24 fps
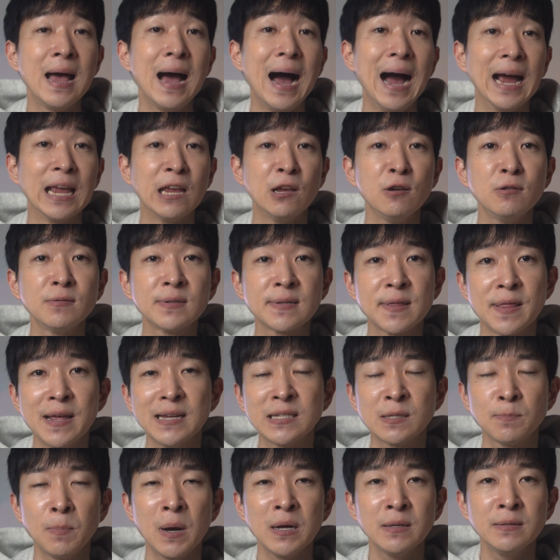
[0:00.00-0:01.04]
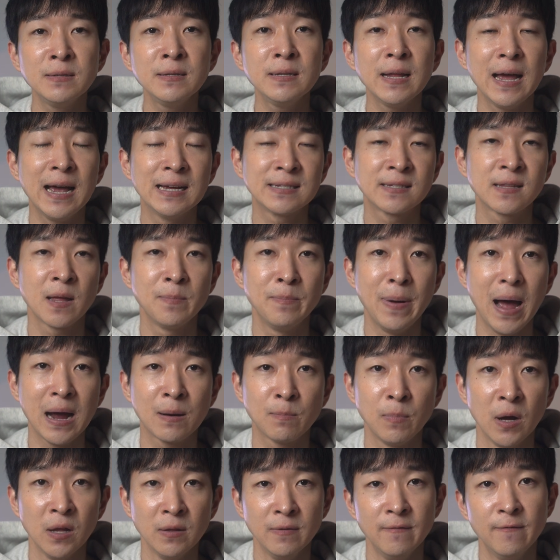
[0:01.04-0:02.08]
I use this button as the
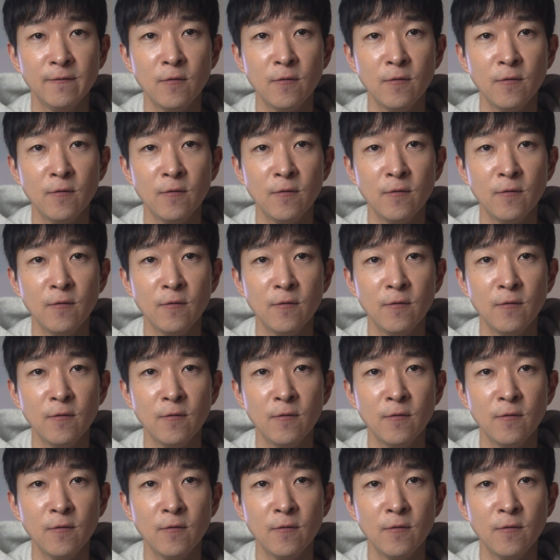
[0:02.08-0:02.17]
back button